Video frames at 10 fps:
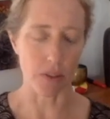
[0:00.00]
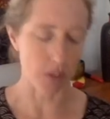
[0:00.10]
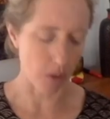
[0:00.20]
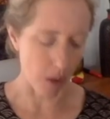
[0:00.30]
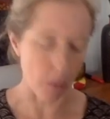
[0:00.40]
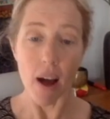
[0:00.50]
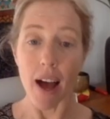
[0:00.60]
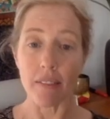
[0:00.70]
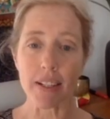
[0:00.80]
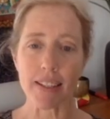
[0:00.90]
So I will
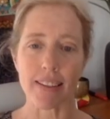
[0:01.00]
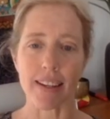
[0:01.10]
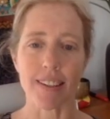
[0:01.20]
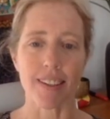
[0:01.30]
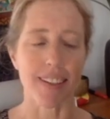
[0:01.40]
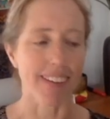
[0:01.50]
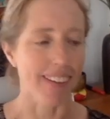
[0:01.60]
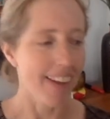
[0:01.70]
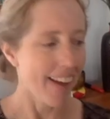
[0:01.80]
have an intention,